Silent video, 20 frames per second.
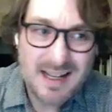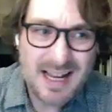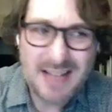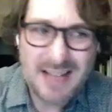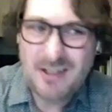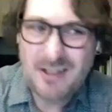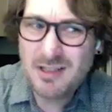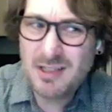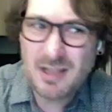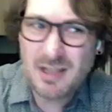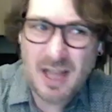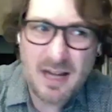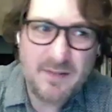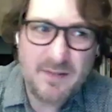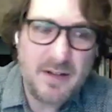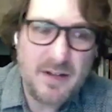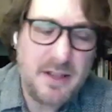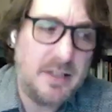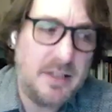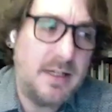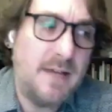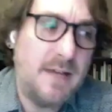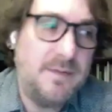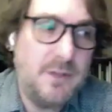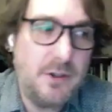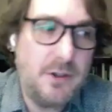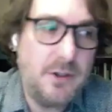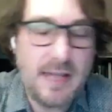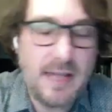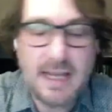And there's a lot of other stuff
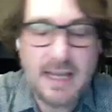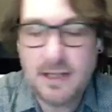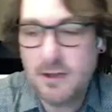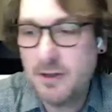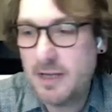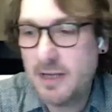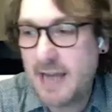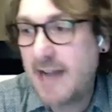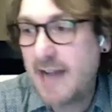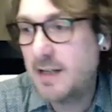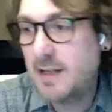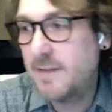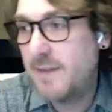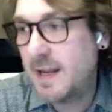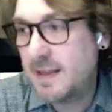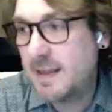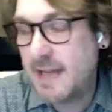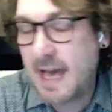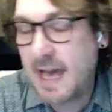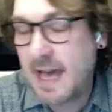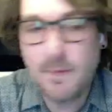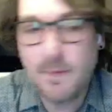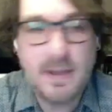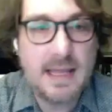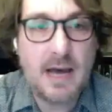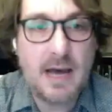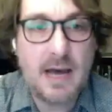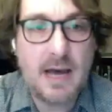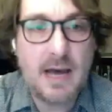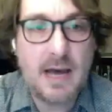too, like you can activate that
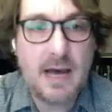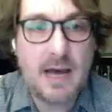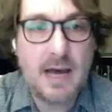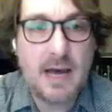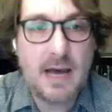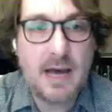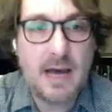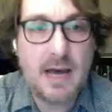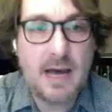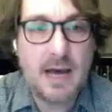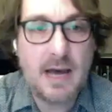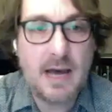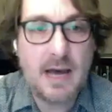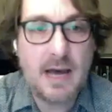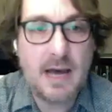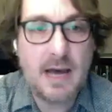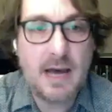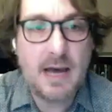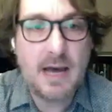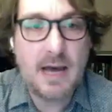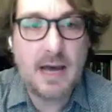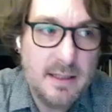without having a fear response,